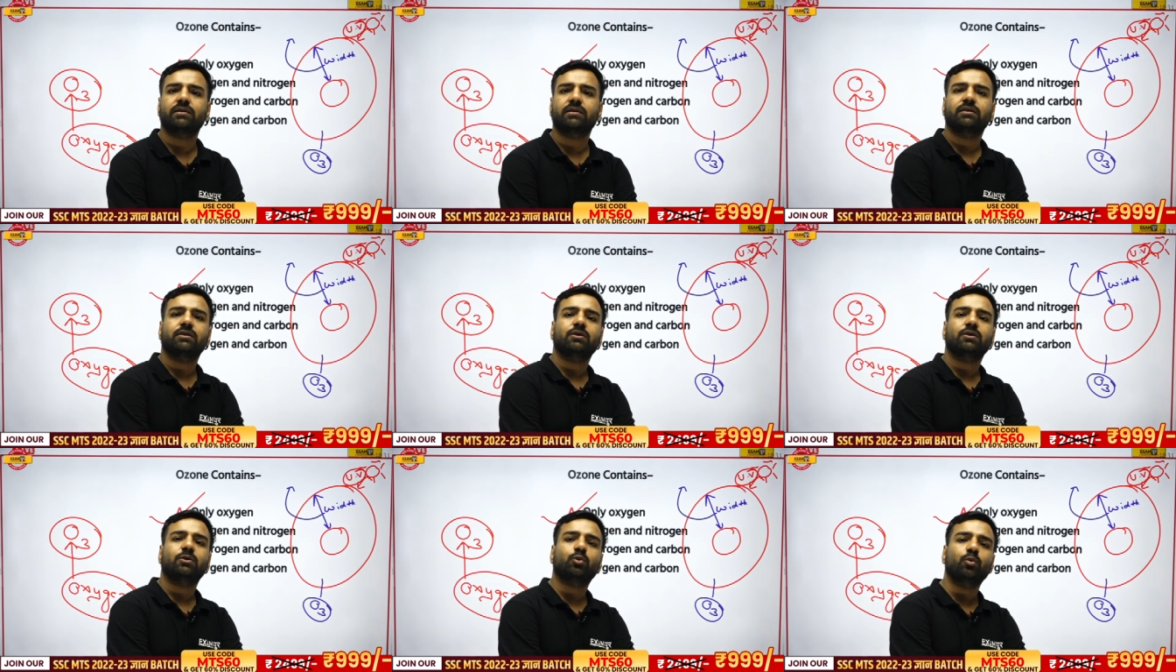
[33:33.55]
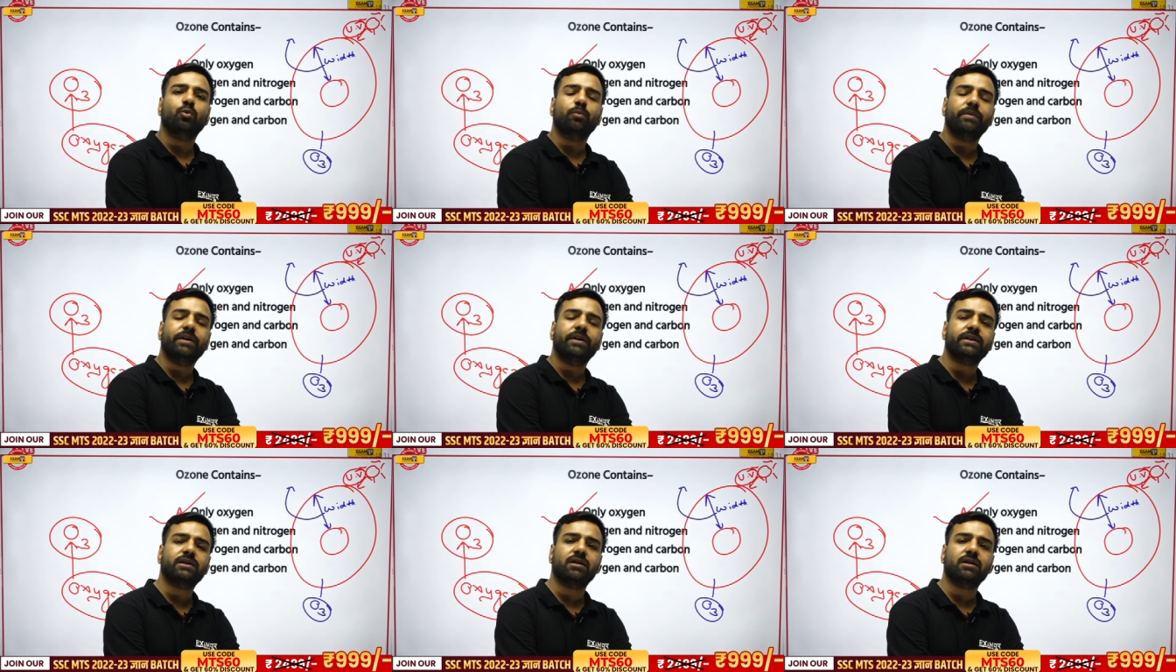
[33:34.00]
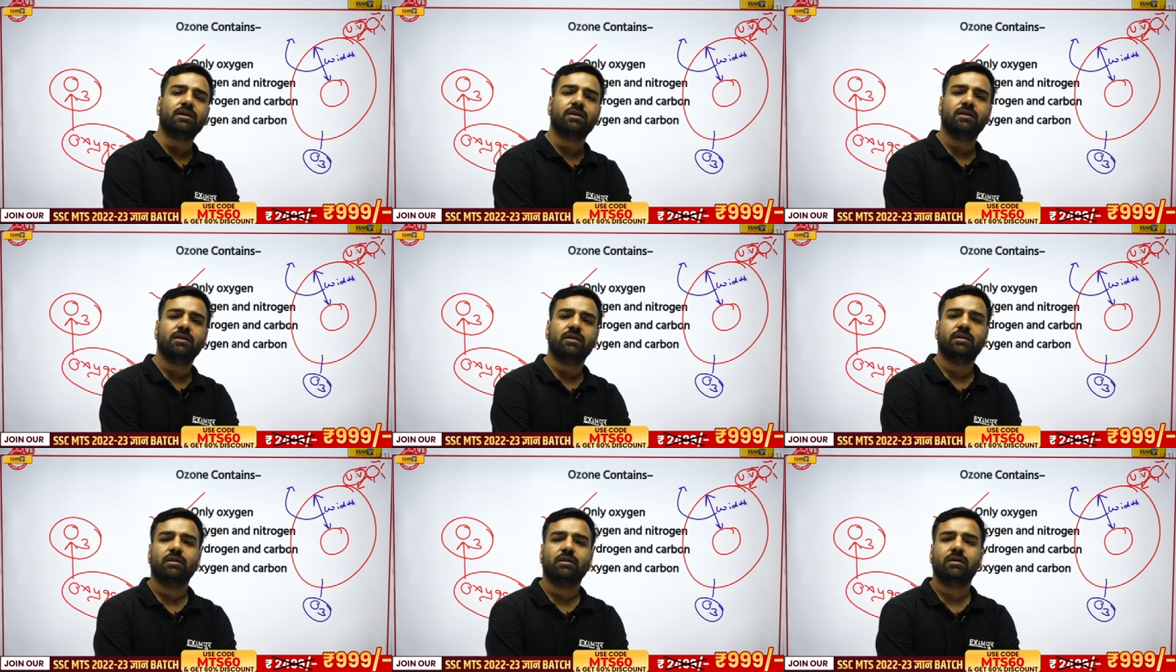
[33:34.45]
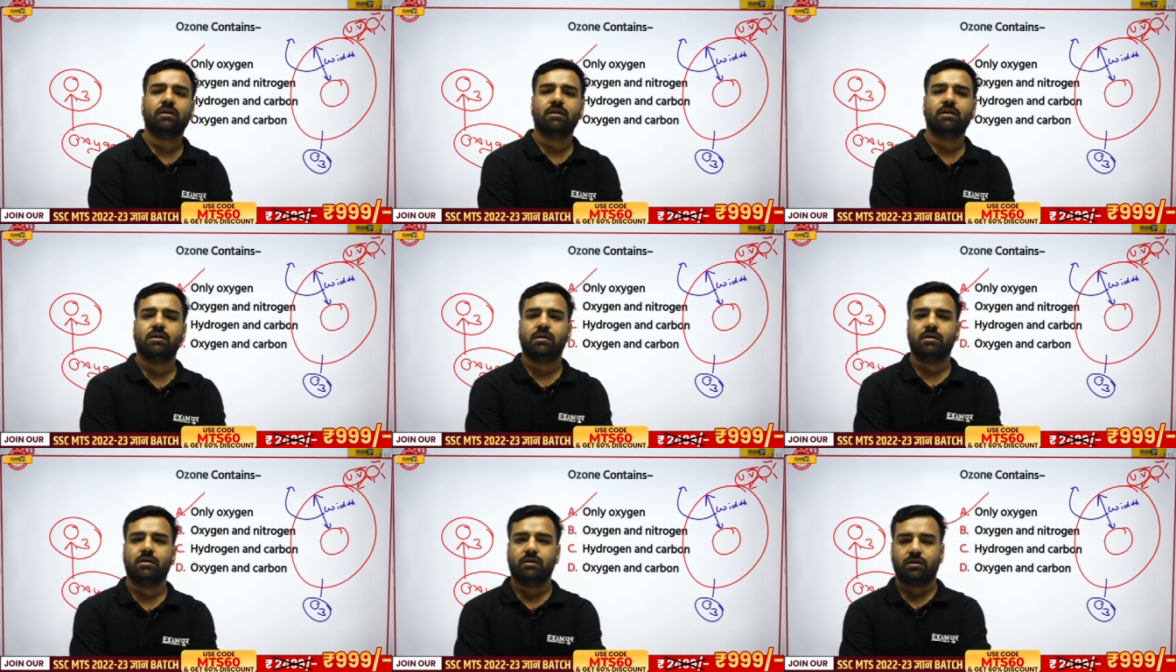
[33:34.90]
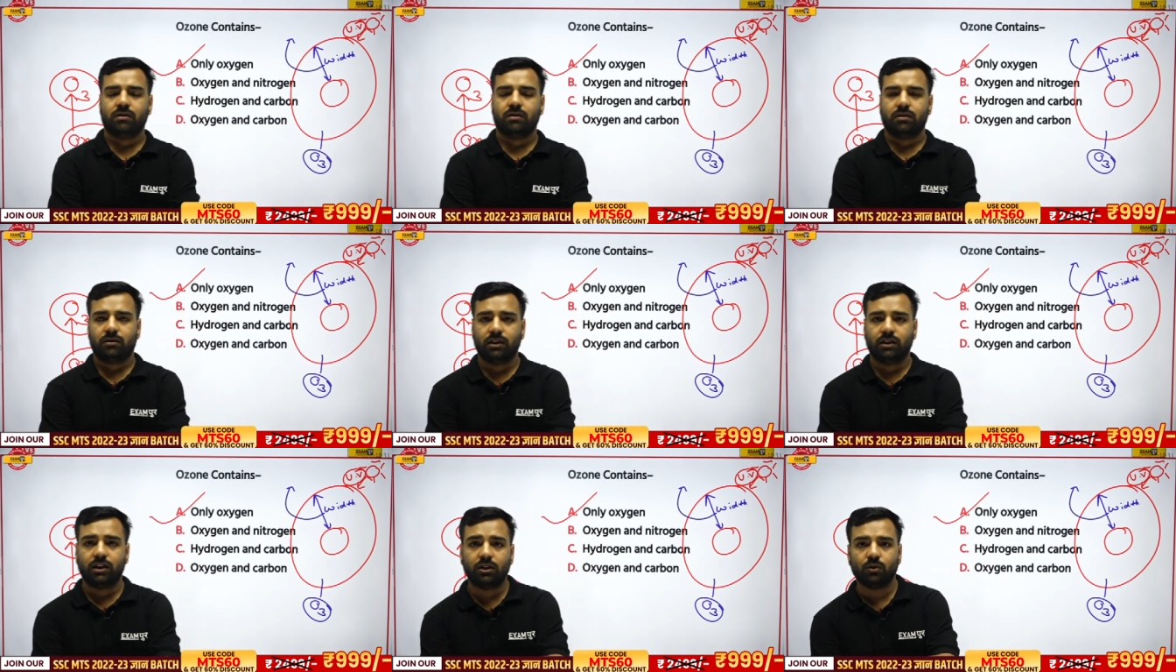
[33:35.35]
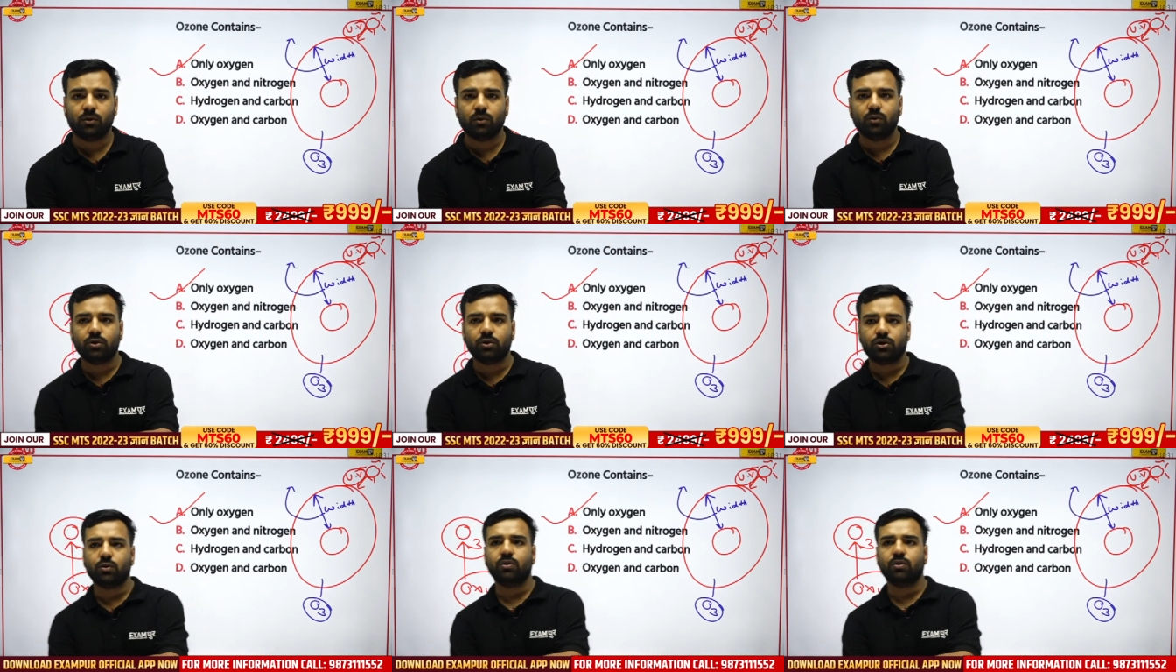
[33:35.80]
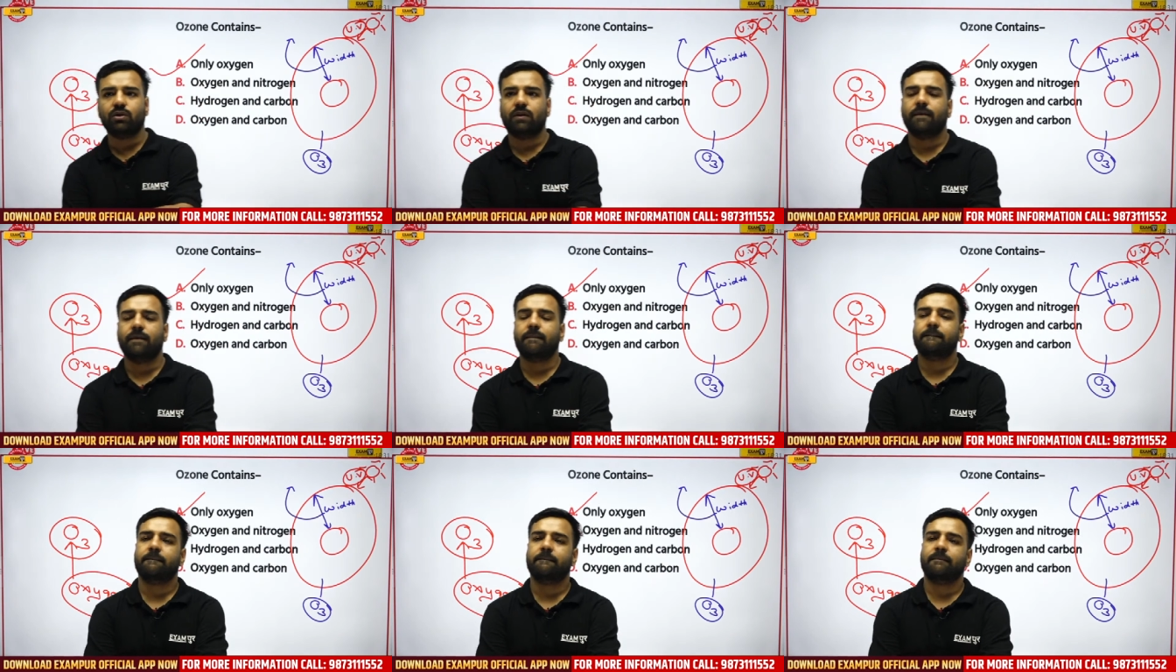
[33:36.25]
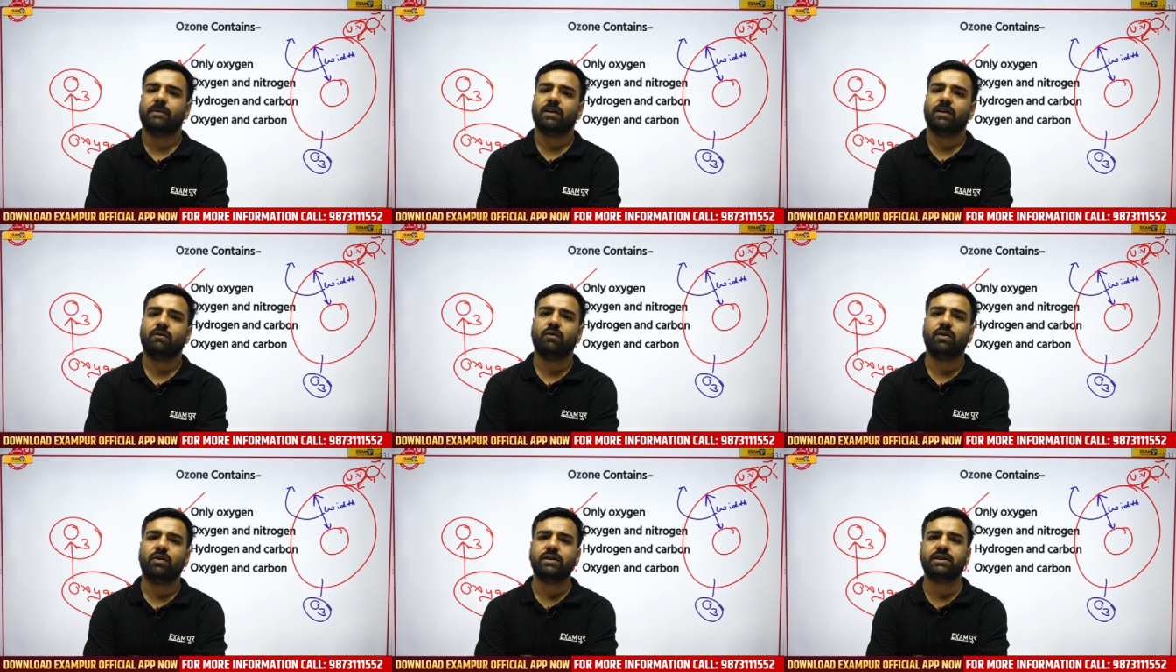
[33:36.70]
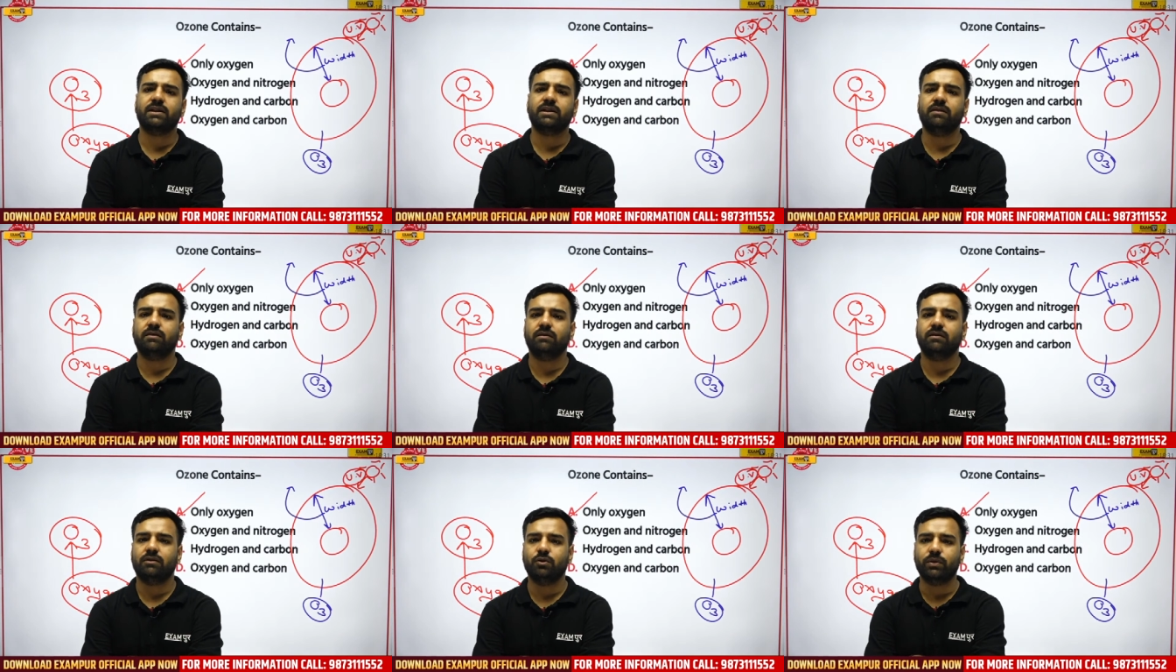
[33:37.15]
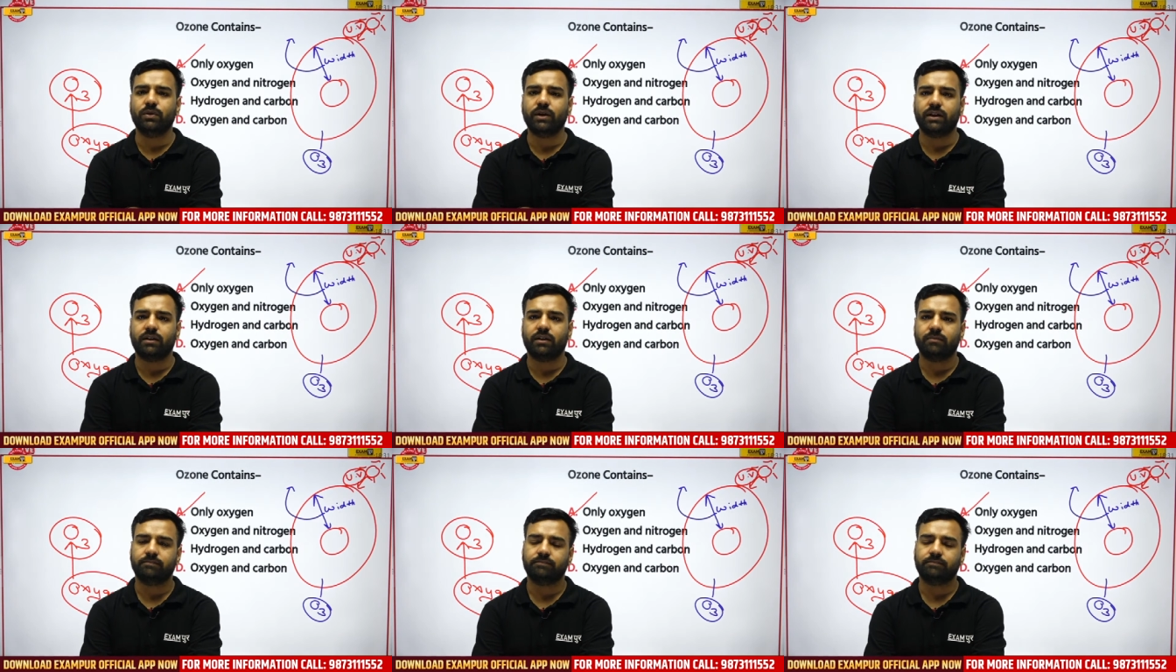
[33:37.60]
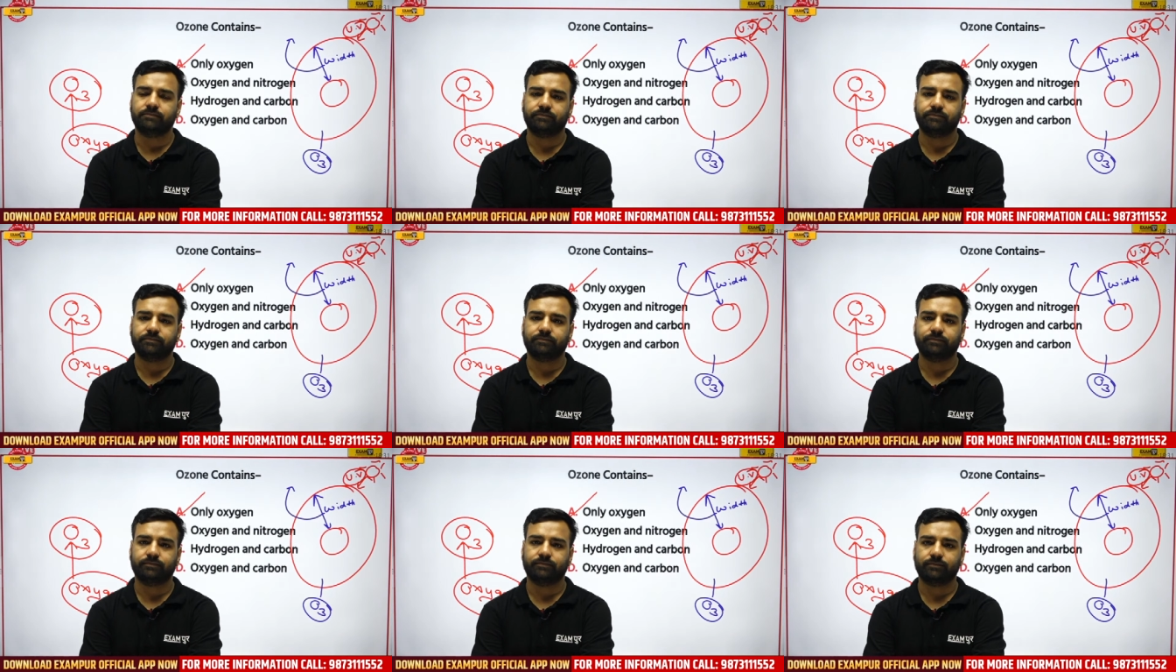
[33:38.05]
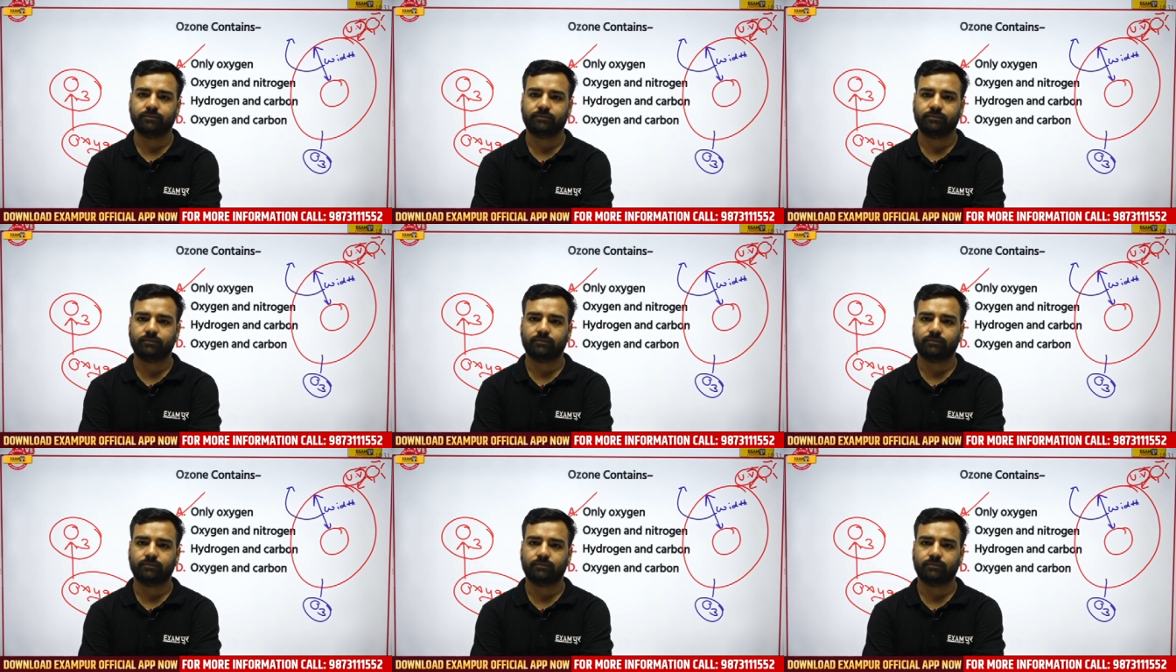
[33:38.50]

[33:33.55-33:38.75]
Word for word: Width to measure the ozone. What is the unit?